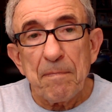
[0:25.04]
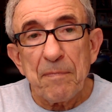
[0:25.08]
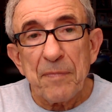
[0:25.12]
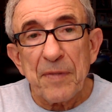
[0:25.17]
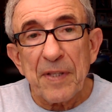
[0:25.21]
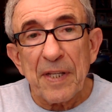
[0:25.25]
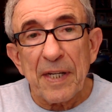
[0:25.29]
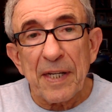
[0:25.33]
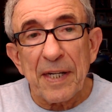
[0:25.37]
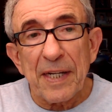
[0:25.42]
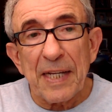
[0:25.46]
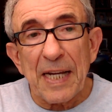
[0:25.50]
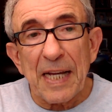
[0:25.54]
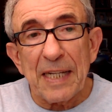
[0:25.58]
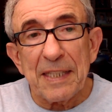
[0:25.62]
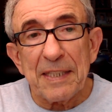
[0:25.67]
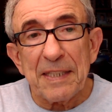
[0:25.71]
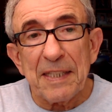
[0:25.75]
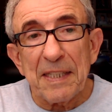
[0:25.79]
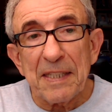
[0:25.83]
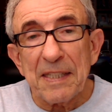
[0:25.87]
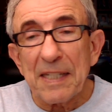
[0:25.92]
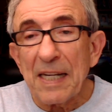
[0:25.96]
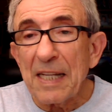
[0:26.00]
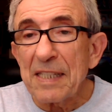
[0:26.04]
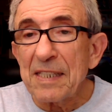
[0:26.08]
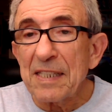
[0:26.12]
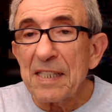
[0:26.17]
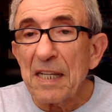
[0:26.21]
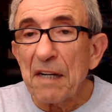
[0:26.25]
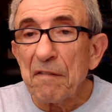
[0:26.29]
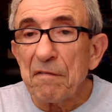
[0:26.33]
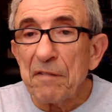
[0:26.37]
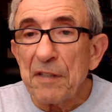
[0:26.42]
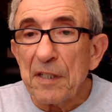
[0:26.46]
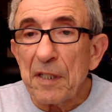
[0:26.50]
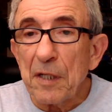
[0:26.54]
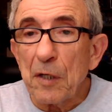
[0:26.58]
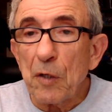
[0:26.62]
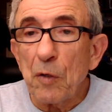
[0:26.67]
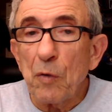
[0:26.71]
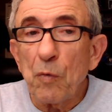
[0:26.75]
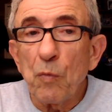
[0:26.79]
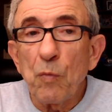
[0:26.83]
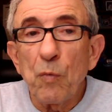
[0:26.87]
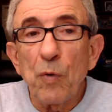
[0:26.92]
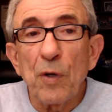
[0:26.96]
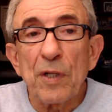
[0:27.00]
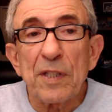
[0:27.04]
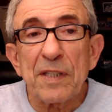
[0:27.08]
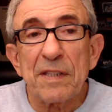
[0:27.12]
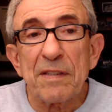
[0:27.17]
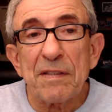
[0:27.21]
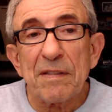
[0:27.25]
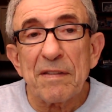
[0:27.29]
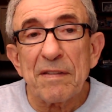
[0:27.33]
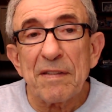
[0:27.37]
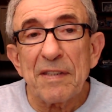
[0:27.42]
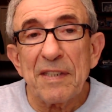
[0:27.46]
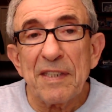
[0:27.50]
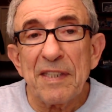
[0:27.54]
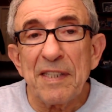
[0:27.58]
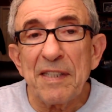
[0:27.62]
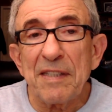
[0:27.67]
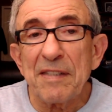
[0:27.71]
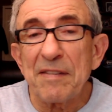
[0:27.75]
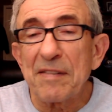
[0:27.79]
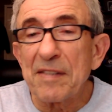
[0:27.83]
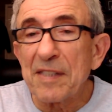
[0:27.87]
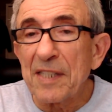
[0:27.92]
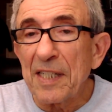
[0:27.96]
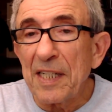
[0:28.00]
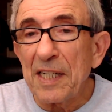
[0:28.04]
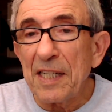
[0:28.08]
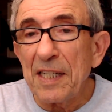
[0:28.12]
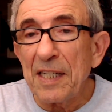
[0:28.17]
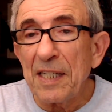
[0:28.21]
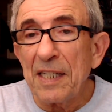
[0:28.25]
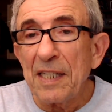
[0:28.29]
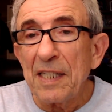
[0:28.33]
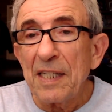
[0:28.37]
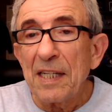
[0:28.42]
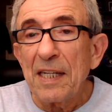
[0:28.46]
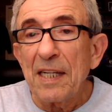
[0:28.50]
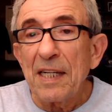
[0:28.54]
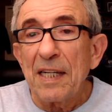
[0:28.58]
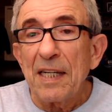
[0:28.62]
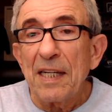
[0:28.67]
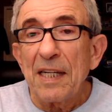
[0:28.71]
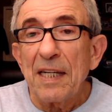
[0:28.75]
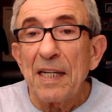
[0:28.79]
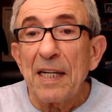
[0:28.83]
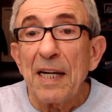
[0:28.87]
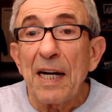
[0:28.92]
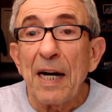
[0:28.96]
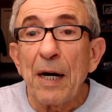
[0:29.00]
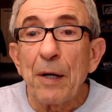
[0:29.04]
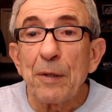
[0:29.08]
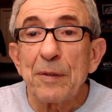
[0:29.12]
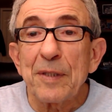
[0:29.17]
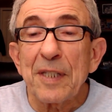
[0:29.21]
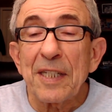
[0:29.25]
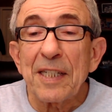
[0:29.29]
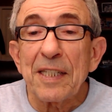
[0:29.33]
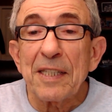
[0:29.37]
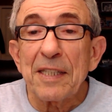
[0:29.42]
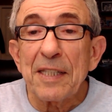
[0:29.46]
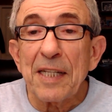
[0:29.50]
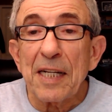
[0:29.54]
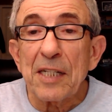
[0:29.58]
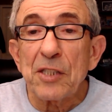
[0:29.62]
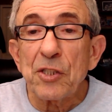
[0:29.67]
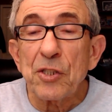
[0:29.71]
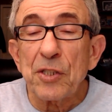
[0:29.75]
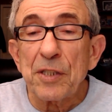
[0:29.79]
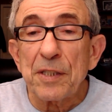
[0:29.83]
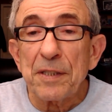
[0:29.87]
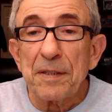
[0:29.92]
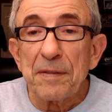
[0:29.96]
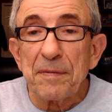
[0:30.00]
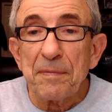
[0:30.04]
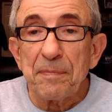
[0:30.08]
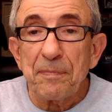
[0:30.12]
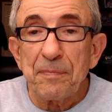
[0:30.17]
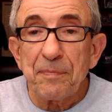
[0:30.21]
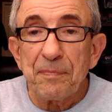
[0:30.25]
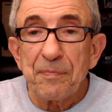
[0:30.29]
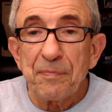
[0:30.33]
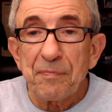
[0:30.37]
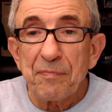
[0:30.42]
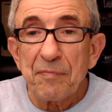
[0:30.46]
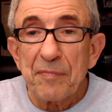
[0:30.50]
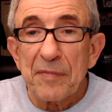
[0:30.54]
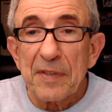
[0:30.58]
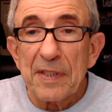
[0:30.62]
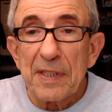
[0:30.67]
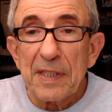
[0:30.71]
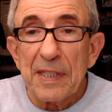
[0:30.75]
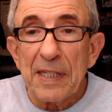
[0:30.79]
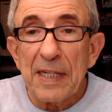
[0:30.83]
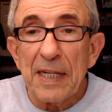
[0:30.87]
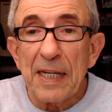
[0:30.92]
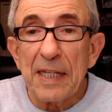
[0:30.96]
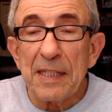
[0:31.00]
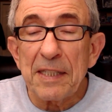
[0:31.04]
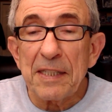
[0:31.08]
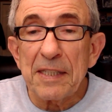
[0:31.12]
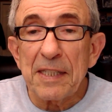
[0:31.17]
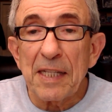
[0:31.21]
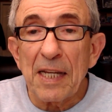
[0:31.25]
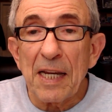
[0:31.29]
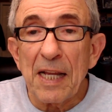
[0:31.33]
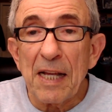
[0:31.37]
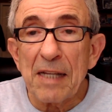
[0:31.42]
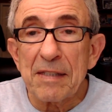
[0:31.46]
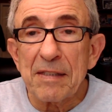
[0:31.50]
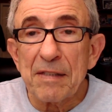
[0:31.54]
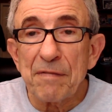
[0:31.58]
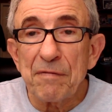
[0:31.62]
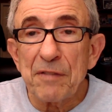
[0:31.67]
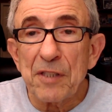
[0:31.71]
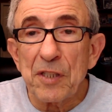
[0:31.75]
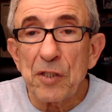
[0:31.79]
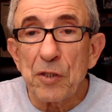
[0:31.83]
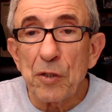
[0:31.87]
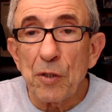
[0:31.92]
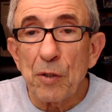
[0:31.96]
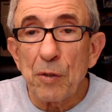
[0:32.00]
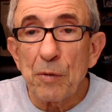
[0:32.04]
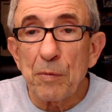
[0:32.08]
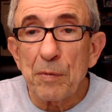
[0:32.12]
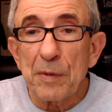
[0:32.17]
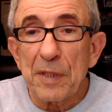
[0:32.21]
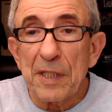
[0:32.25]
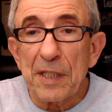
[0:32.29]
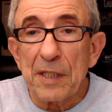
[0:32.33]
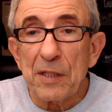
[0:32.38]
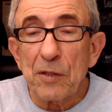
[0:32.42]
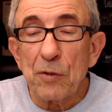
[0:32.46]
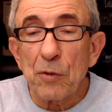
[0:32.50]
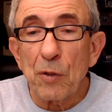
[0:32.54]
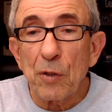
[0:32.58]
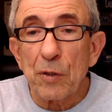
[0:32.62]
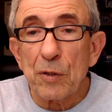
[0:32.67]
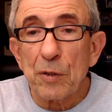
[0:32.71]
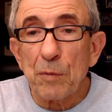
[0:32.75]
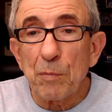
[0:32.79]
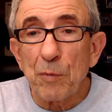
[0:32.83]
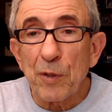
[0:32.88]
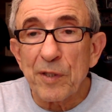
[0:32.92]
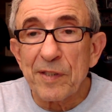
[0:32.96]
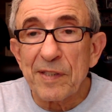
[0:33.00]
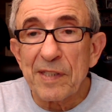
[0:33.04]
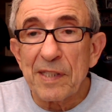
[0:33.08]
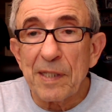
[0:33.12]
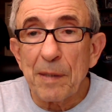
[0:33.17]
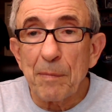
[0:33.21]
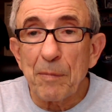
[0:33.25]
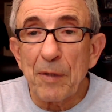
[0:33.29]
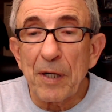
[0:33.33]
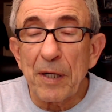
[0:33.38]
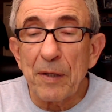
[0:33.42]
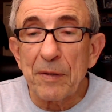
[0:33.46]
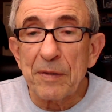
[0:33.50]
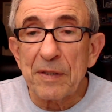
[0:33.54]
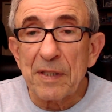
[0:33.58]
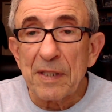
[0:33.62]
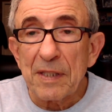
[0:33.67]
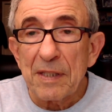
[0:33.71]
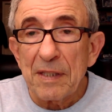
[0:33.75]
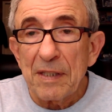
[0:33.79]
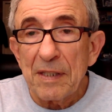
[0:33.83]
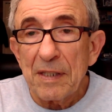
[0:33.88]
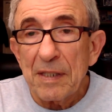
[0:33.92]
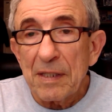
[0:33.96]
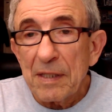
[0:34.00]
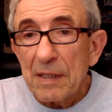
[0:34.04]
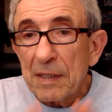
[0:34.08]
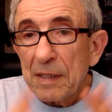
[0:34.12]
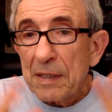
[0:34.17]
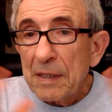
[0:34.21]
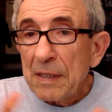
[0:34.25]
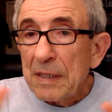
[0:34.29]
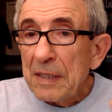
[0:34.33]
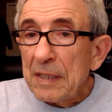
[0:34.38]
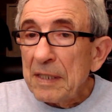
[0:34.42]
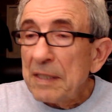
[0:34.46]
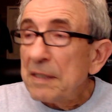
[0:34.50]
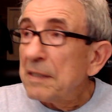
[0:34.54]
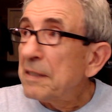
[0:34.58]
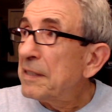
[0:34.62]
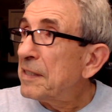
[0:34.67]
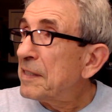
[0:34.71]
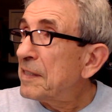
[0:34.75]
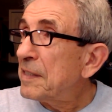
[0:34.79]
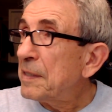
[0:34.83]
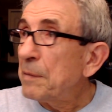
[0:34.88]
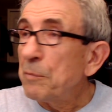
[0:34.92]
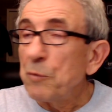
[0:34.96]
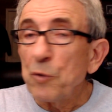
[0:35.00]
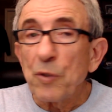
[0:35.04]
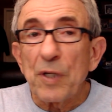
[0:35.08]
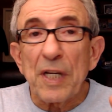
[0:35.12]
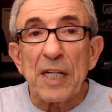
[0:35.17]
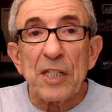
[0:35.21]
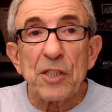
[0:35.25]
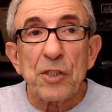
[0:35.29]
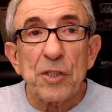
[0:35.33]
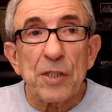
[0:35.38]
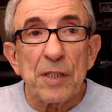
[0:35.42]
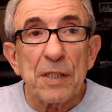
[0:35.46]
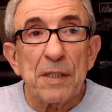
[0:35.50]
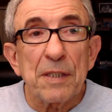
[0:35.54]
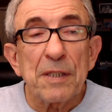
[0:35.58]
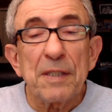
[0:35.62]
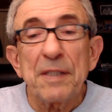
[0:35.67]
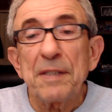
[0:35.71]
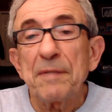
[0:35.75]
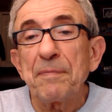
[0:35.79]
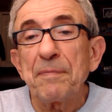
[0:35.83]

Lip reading: reality transurfing, what is really outer intention. And in the last video, we talked mostly about the simulation.